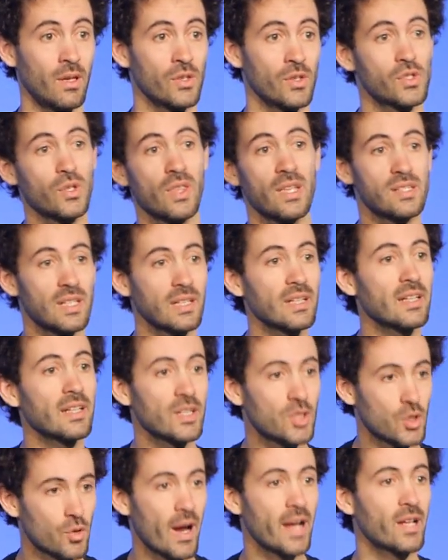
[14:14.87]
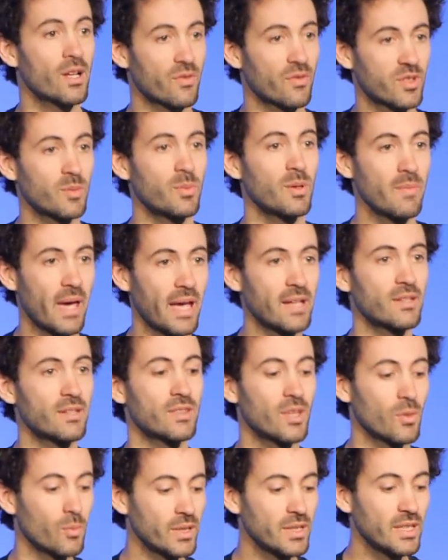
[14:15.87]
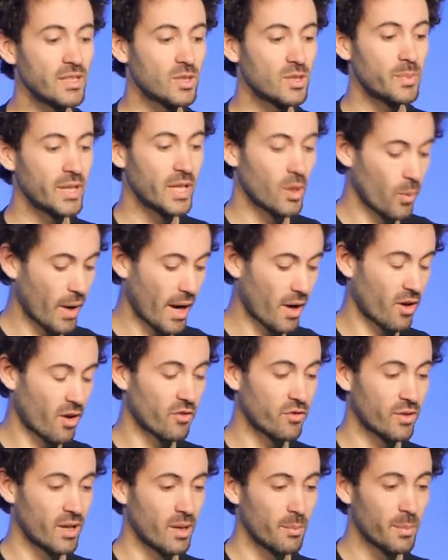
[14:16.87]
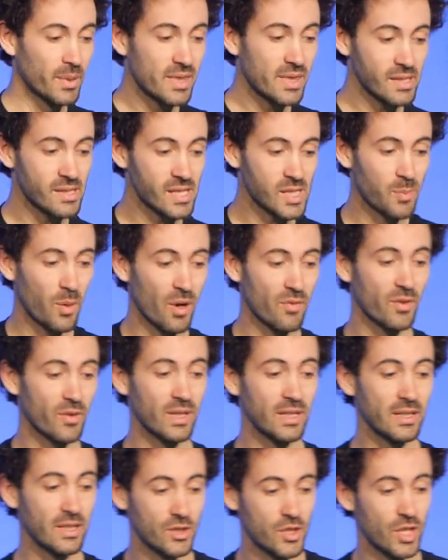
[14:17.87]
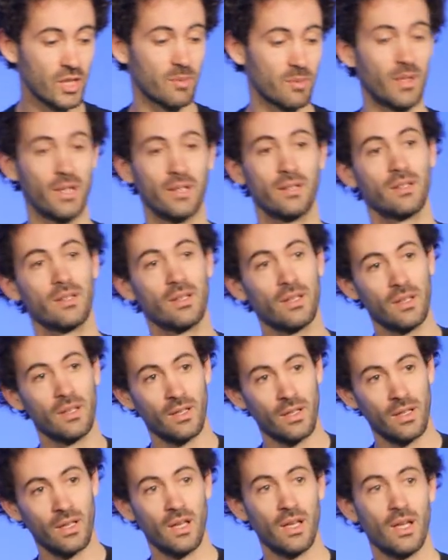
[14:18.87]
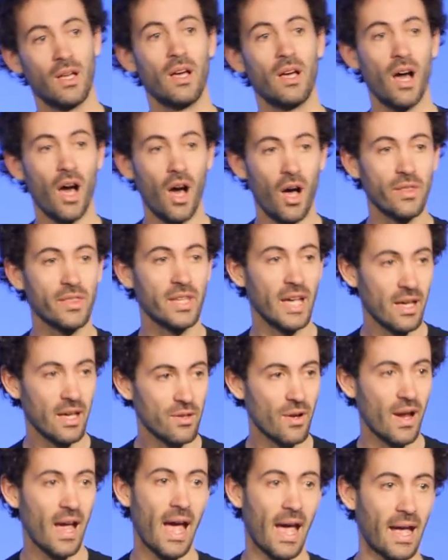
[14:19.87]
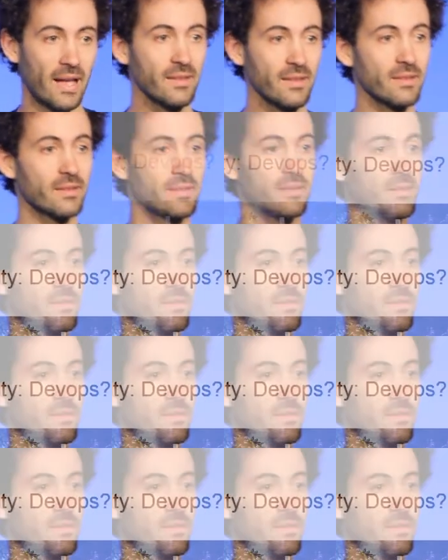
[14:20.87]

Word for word: So there's clearly a trade-off to be made here that we need to be aware of, but this is perfectly legitimate. On the other hand,